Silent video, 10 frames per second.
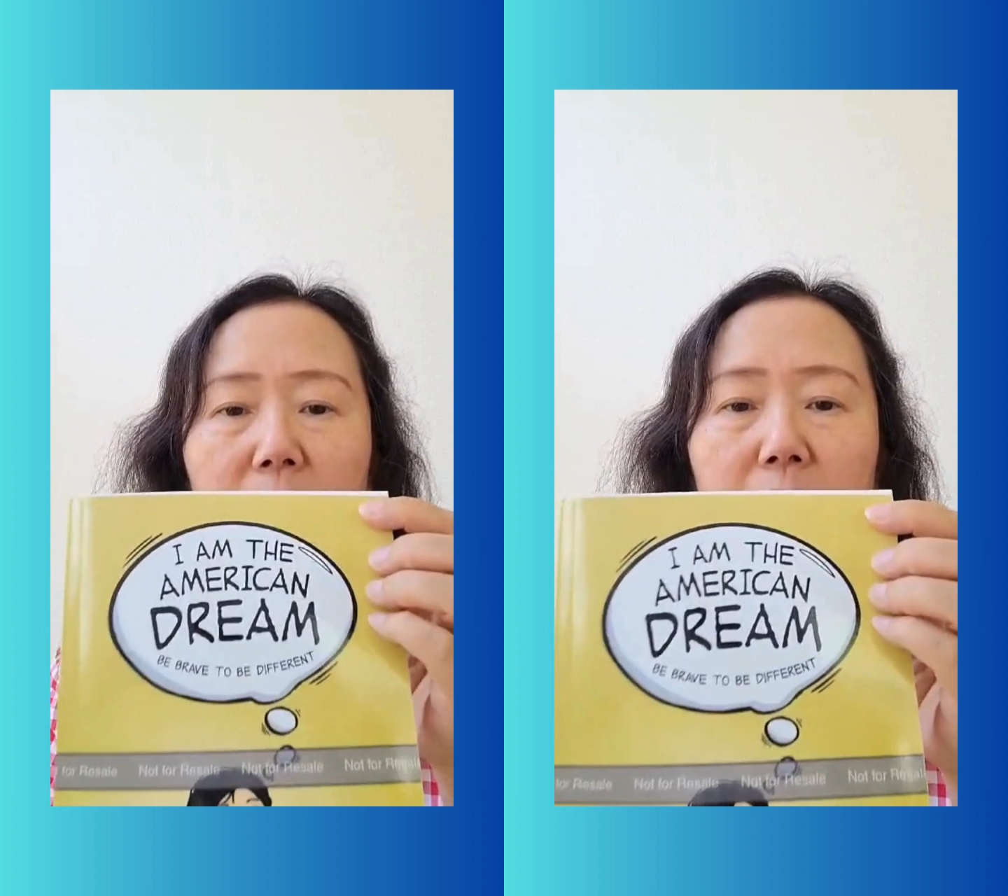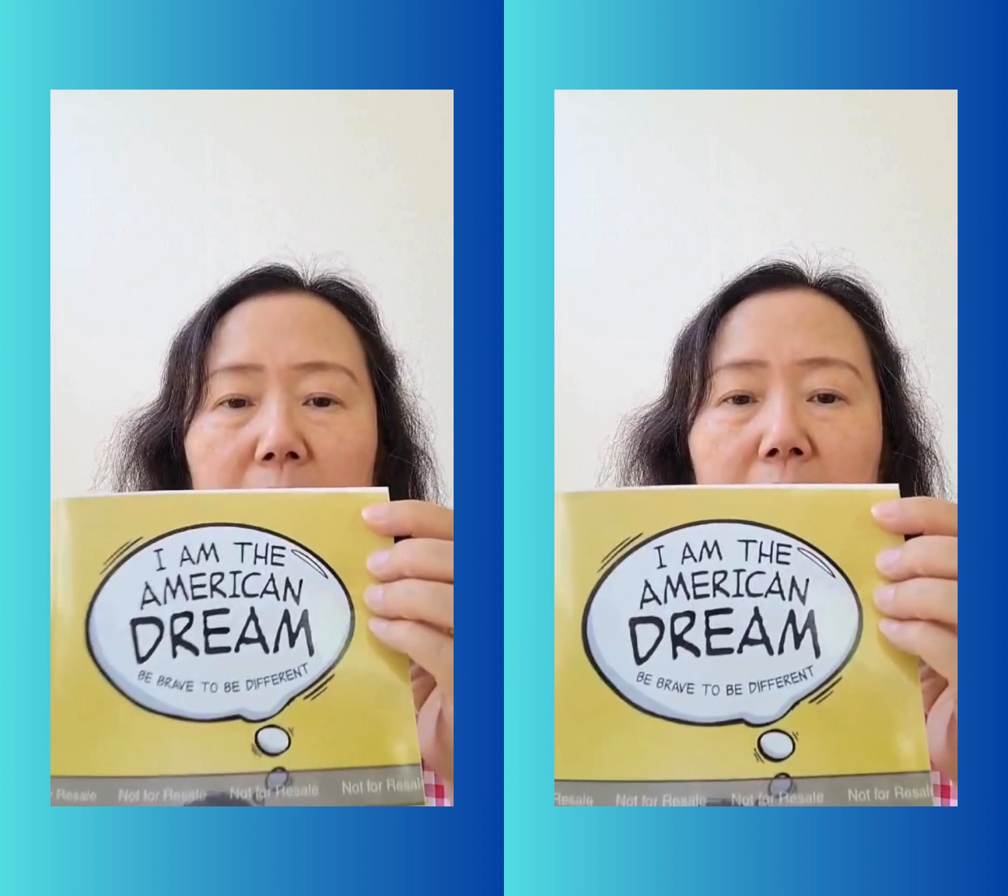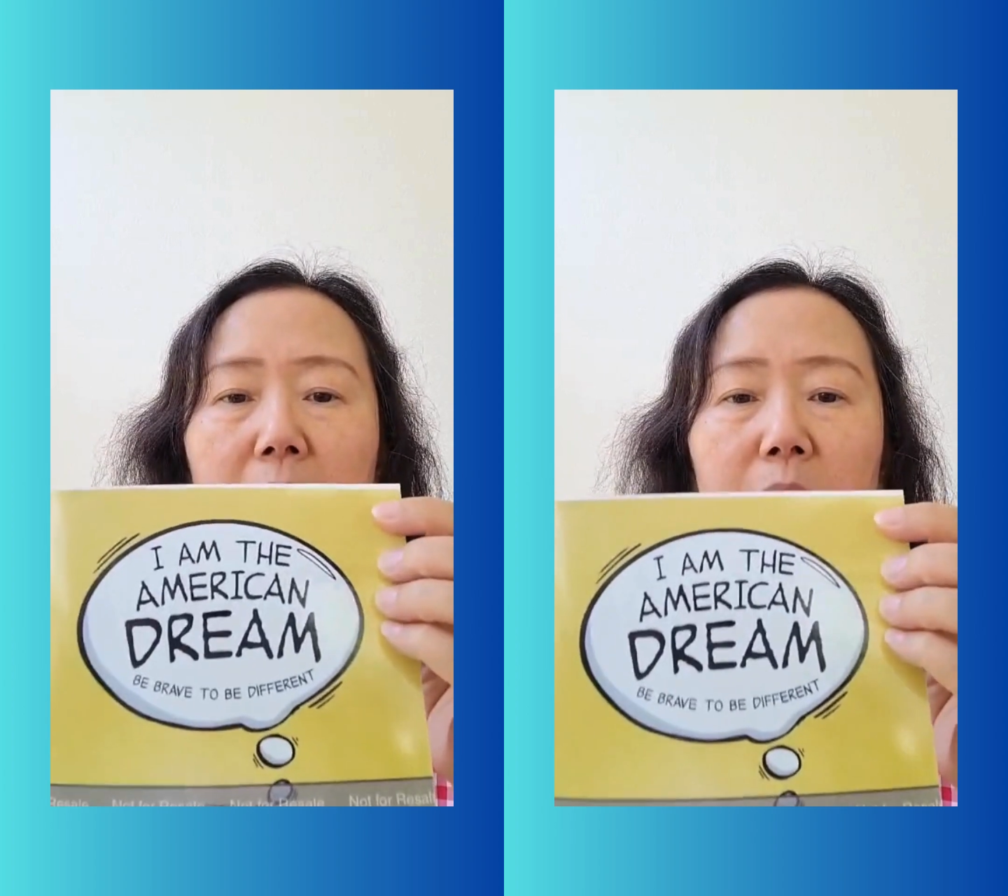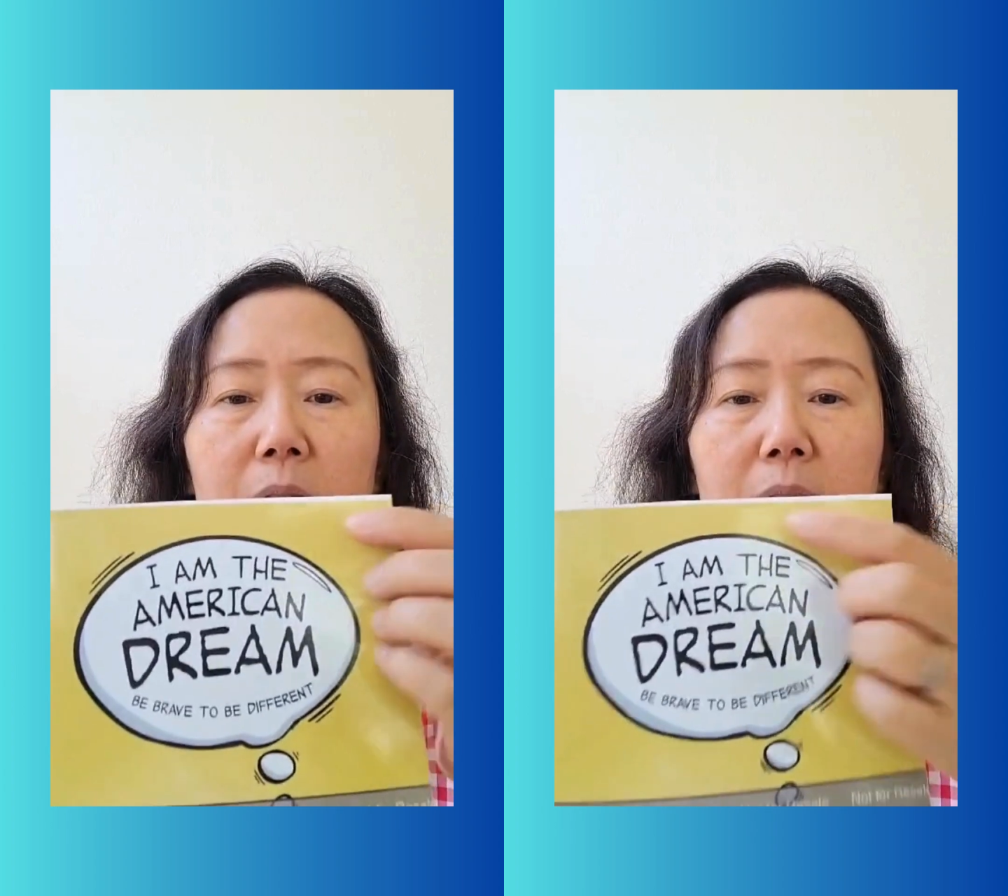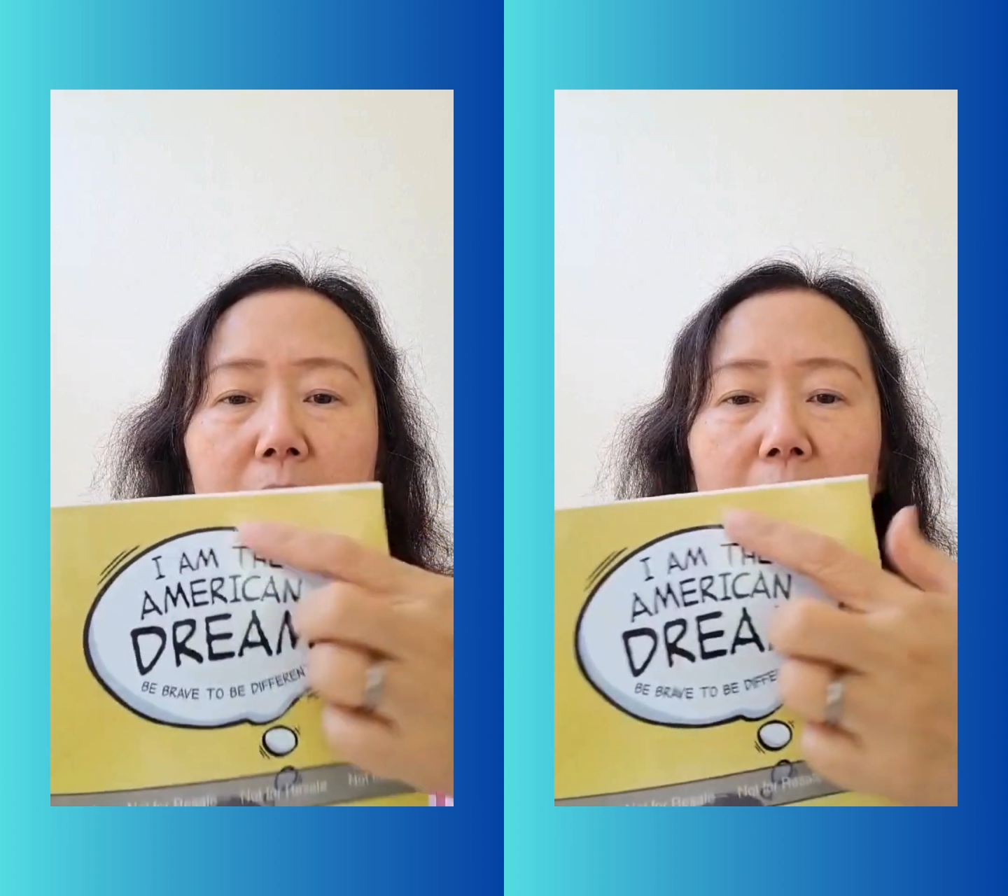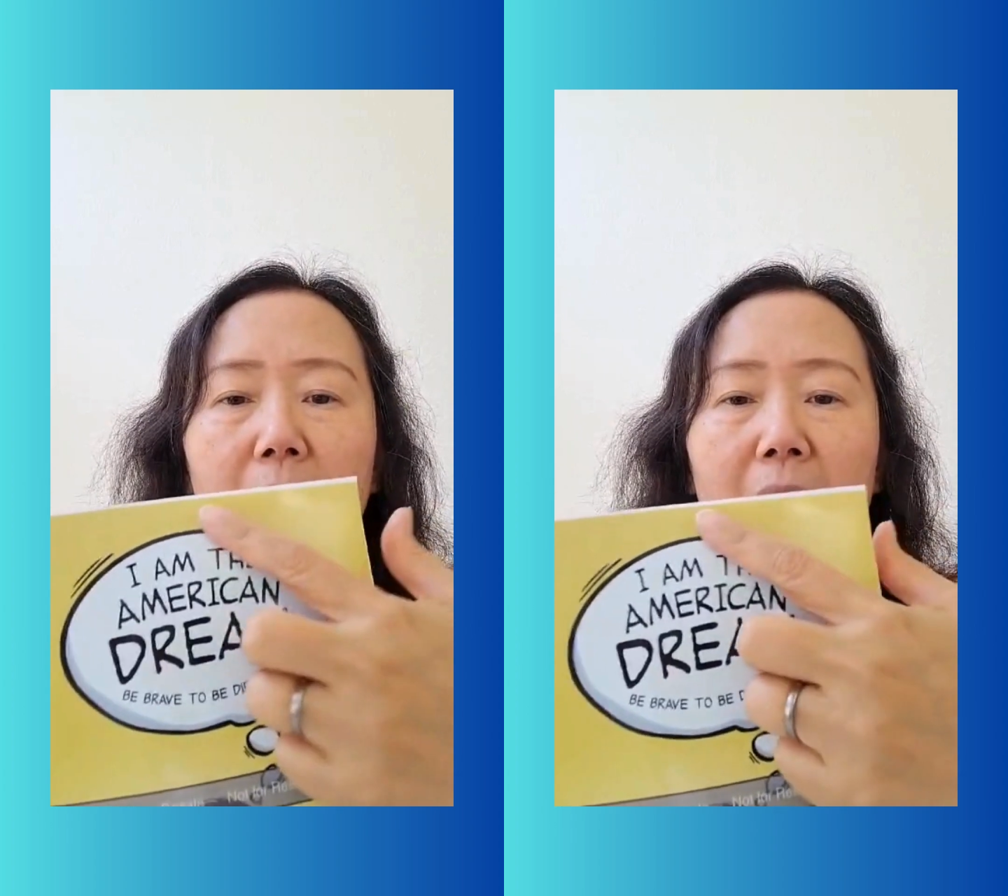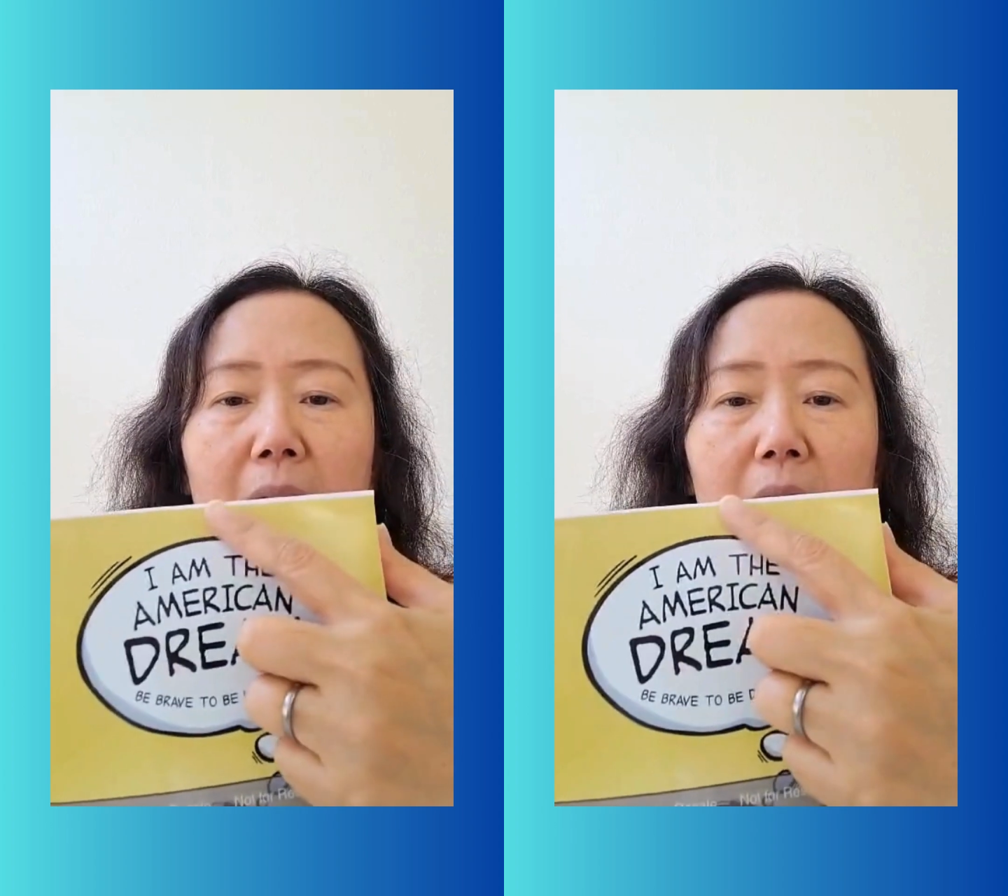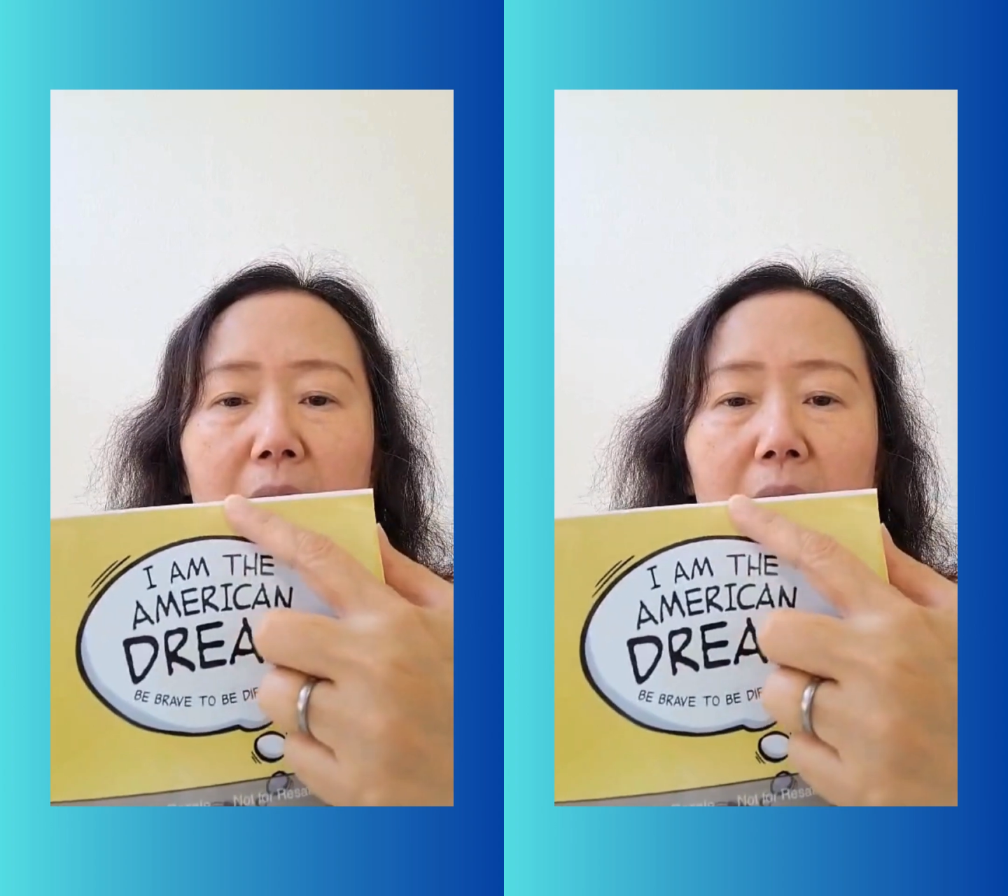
See, you can see the line